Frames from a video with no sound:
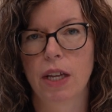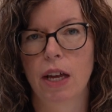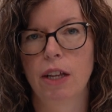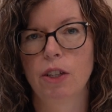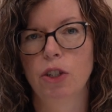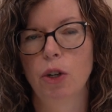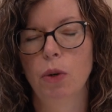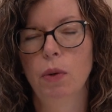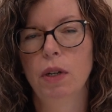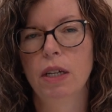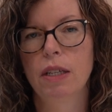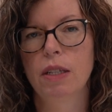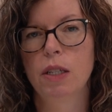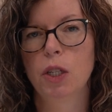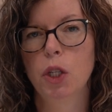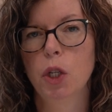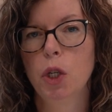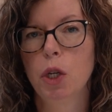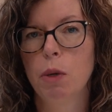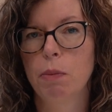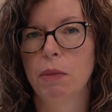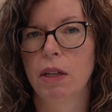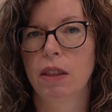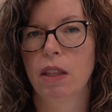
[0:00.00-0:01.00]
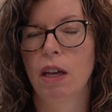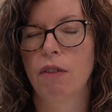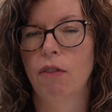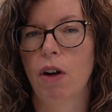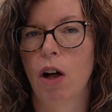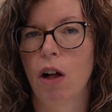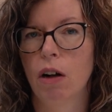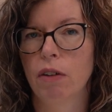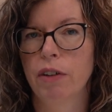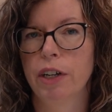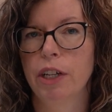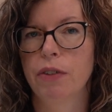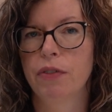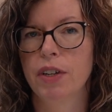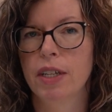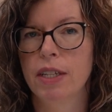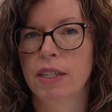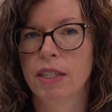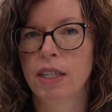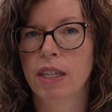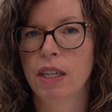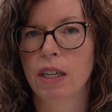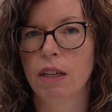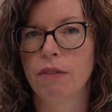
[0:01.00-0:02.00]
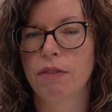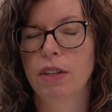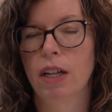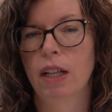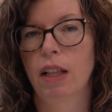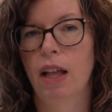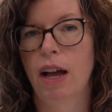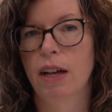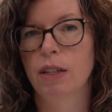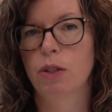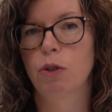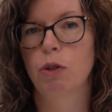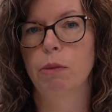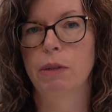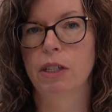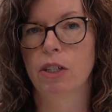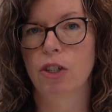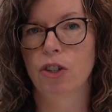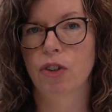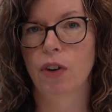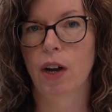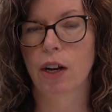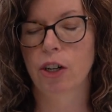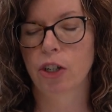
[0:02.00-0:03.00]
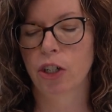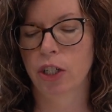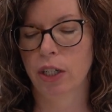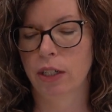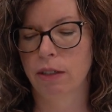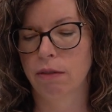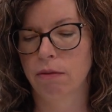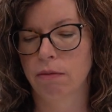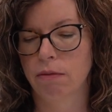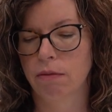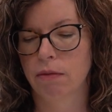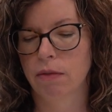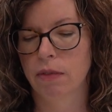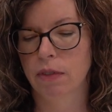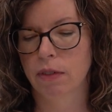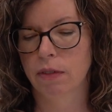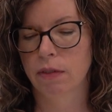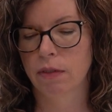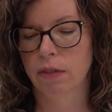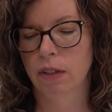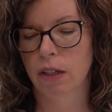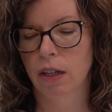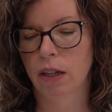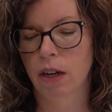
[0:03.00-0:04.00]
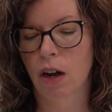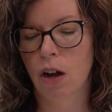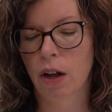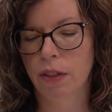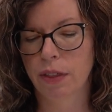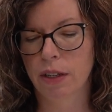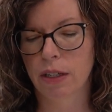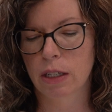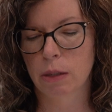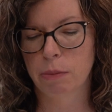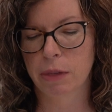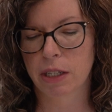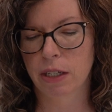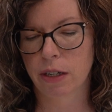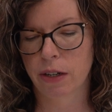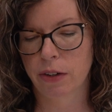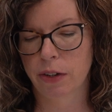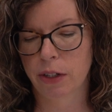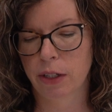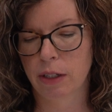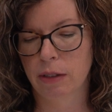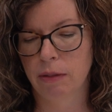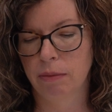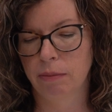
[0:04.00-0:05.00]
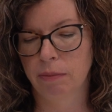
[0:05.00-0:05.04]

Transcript: and don't assume that they've already received classroom instruction on this material.